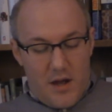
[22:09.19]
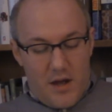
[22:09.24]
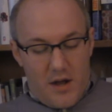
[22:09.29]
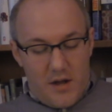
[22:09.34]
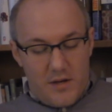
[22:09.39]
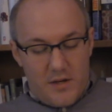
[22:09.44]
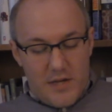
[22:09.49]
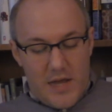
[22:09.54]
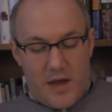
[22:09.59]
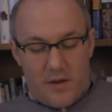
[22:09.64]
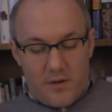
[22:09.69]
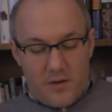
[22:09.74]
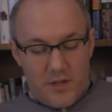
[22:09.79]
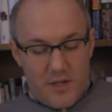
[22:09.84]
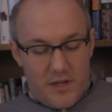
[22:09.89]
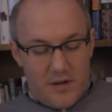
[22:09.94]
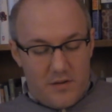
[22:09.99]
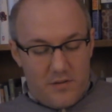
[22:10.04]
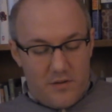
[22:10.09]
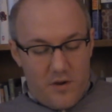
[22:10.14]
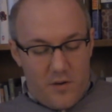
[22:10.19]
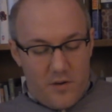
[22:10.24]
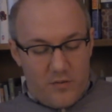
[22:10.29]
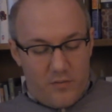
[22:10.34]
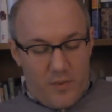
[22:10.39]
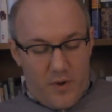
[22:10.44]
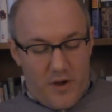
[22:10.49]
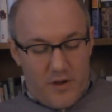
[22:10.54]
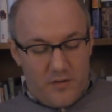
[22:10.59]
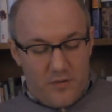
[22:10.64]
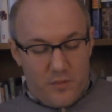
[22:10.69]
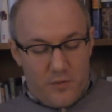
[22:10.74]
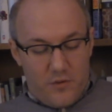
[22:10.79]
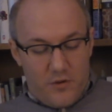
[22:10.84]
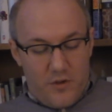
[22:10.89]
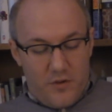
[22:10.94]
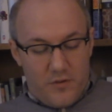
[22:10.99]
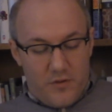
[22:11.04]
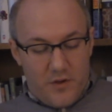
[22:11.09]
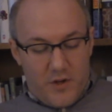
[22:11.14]
Undoubtedly, it is always possible to
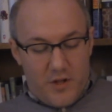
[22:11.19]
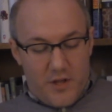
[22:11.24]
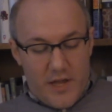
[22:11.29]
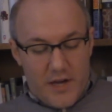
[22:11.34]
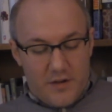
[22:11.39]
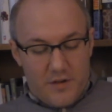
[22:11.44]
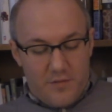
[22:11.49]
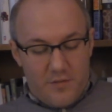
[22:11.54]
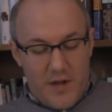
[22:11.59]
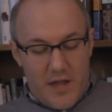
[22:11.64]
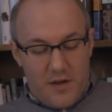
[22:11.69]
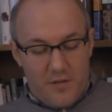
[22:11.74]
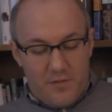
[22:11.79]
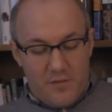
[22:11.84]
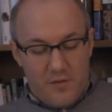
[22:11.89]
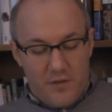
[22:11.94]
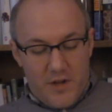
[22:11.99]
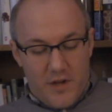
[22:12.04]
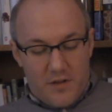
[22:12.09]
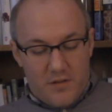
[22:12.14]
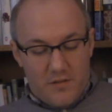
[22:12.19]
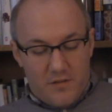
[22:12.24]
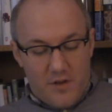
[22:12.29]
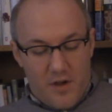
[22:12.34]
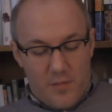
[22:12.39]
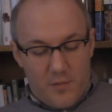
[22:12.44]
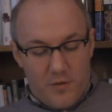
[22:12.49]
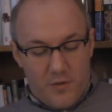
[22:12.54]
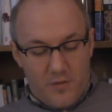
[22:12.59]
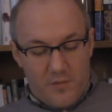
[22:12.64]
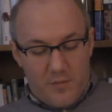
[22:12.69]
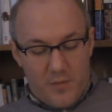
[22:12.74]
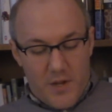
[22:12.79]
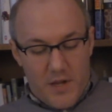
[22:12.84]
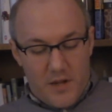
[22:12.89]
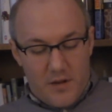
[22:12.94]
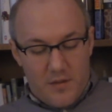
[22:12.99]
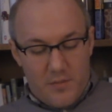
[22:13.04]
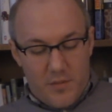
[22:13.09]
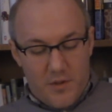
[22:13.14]
use a collective noun for the ensemble of men,